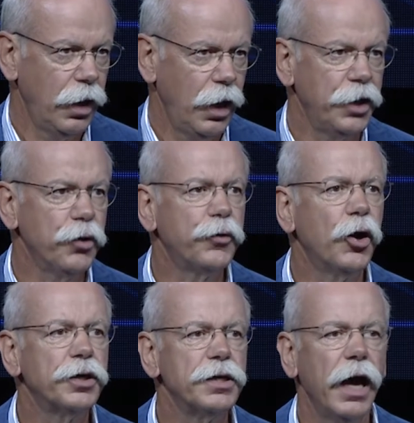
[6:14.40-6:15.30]
And you've
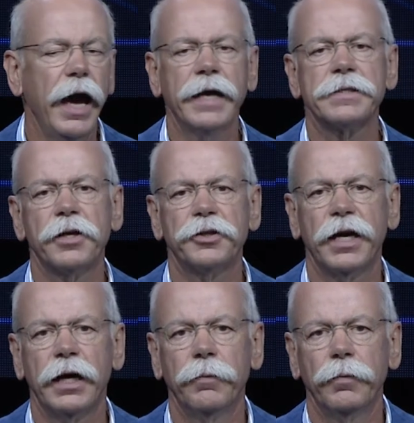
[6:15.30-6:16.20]
got extra
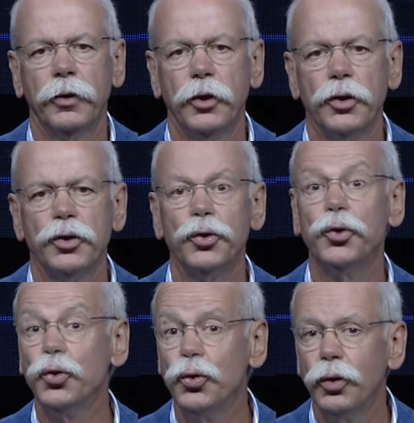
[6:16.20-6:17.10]
time to
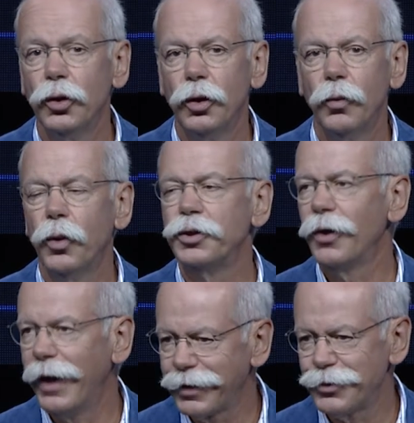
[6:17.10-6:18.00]
do what you
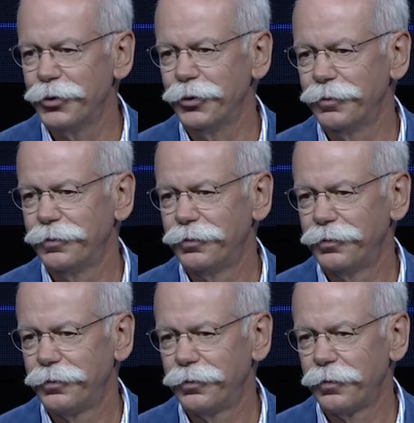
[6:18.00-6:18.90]
like to do.
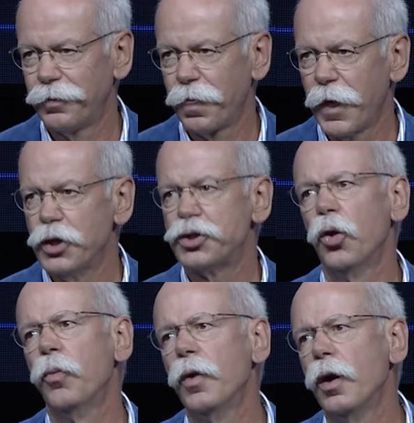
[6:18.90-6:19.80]

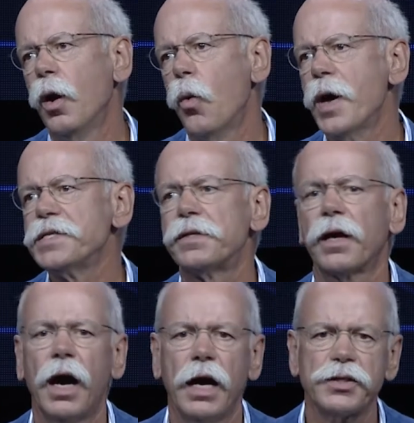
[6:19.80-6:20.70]
So once the
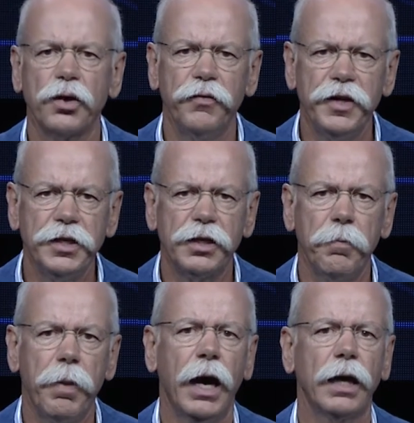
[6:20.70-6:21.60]
car is conveniently
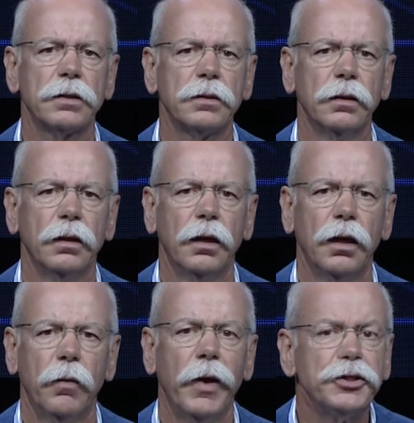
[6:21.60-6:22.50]
parked,
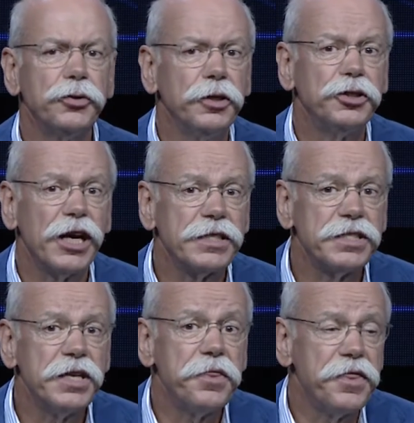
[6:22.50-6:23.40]
why shouldn't it just
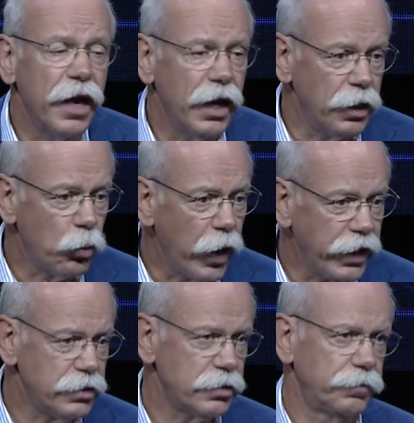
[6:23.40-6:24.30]
sit there and
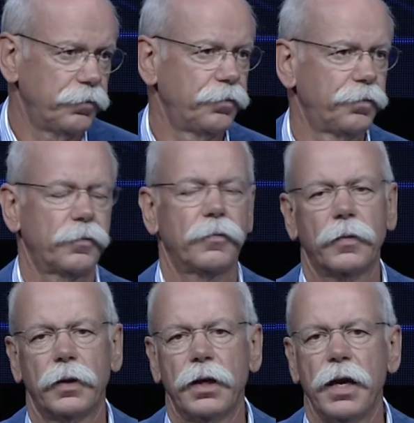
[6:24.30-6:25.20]
wait?
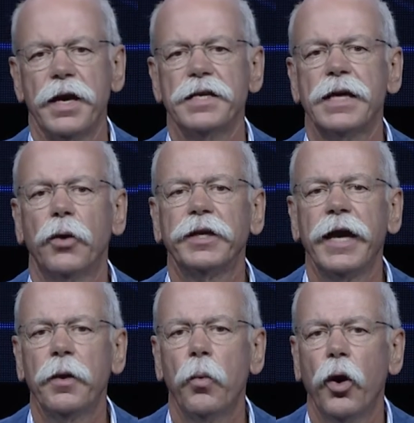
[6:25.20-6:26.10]
Here's how it
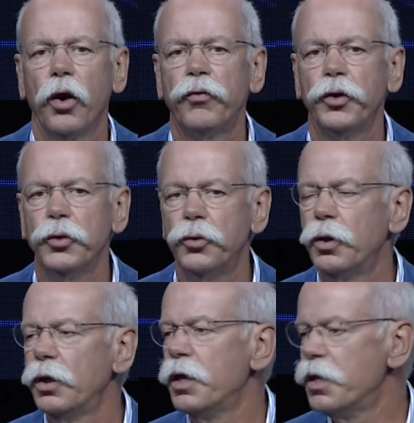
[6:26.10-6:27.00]
can work for you
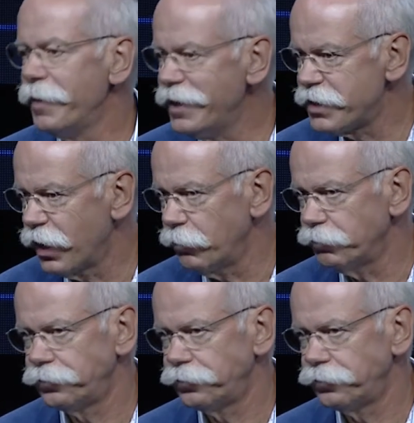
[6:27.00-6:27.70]
in the meantime.